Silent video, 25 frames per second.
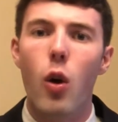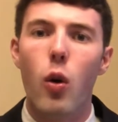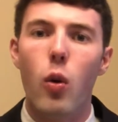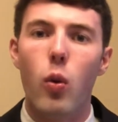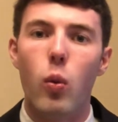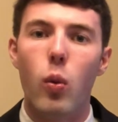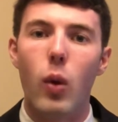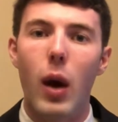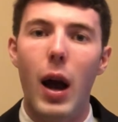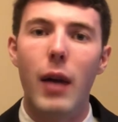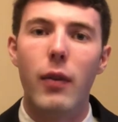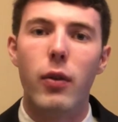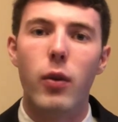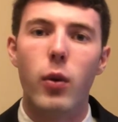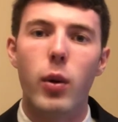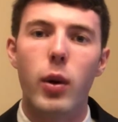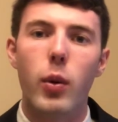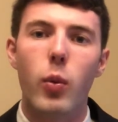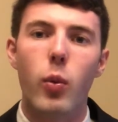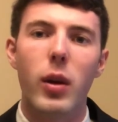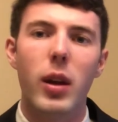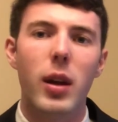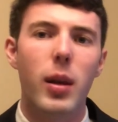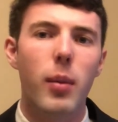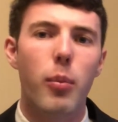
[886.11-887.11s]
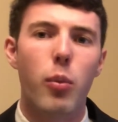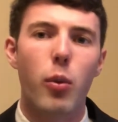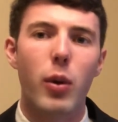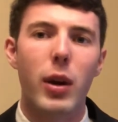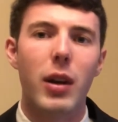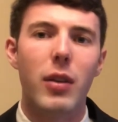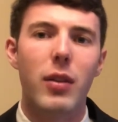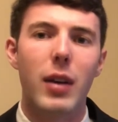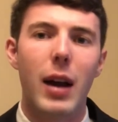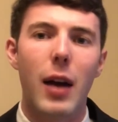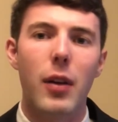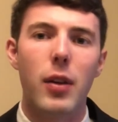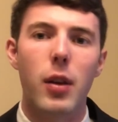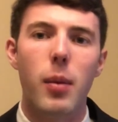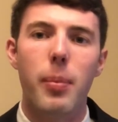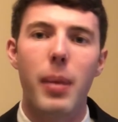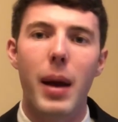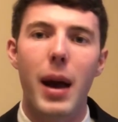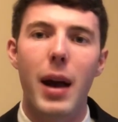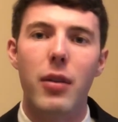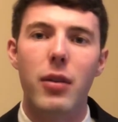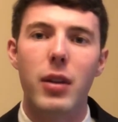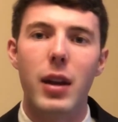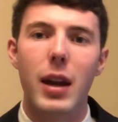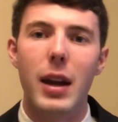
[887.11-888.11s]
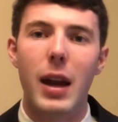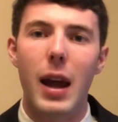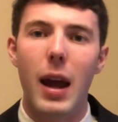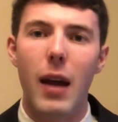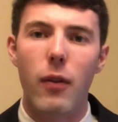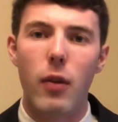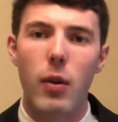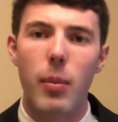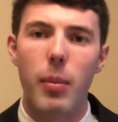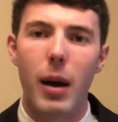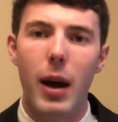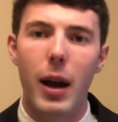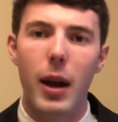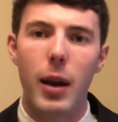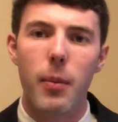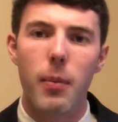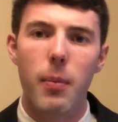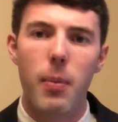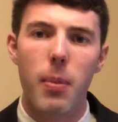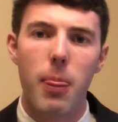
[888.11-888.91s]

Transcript: Rivalry week brings out the best in everybody.